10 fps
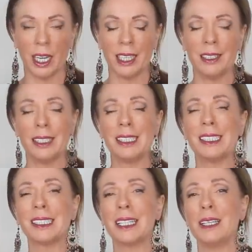And this
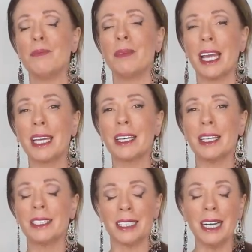is going to make,
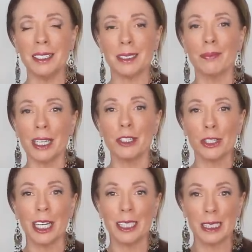it makes
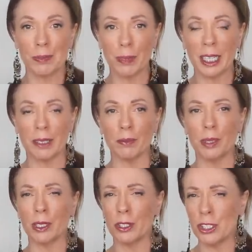your head spin,
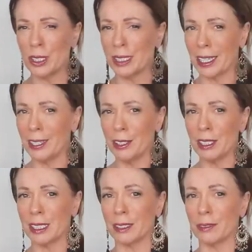because you say to
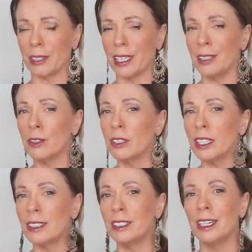yourself, hang
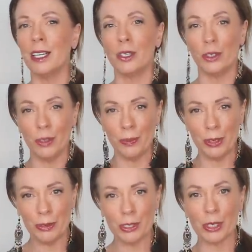on, you
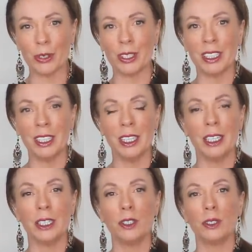moved on,
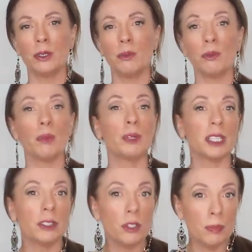you were
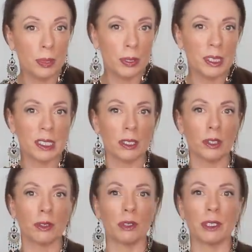with a new
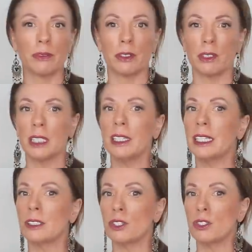person, or at the very
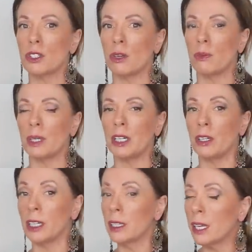least, you told me
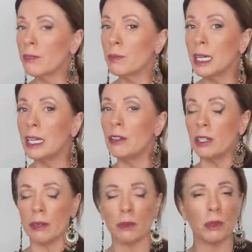you didn't love me, you
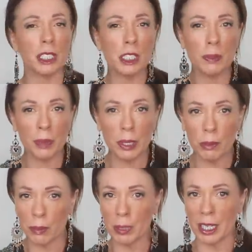never wanted to be
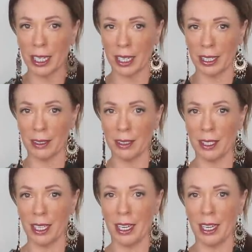with me again,